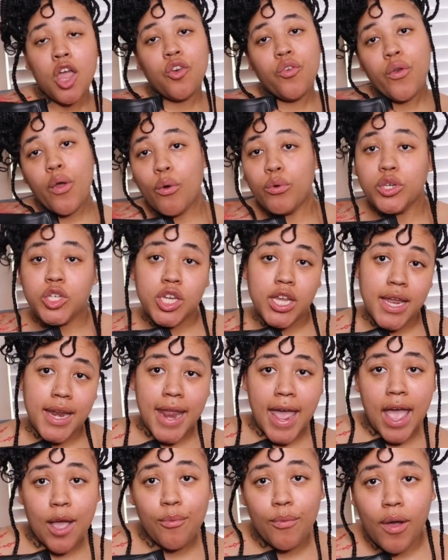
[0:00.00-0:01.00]
No, she
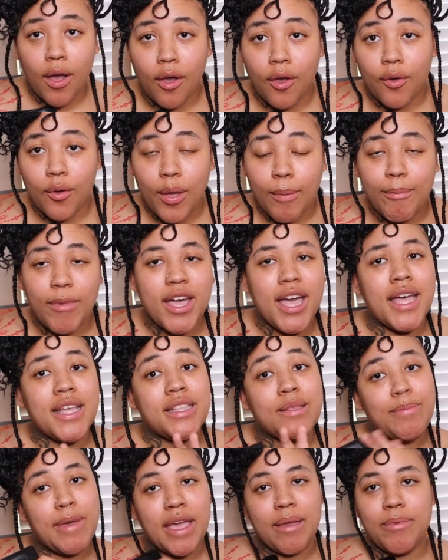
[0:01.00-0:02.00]
dead wrong.
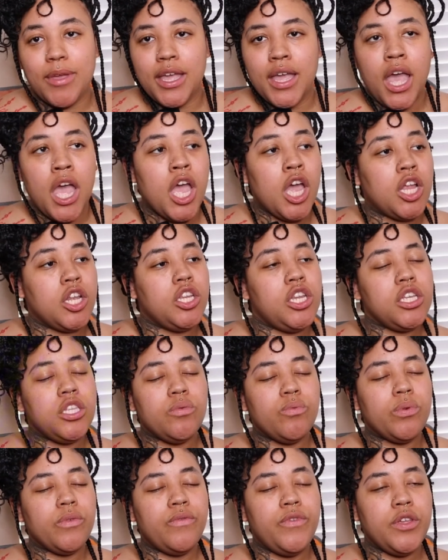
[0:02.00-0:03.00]
Because, baby,
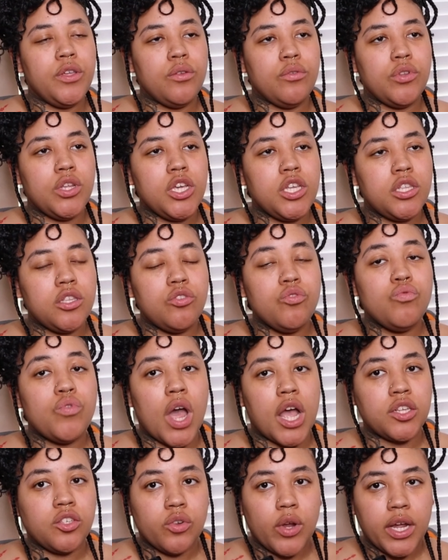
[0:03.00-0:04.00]
these do
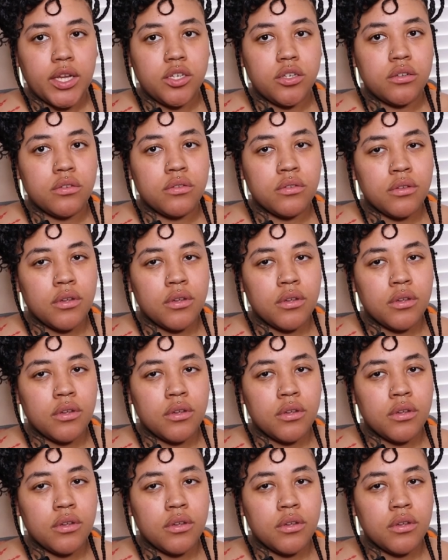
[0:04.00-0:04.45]
not stretch.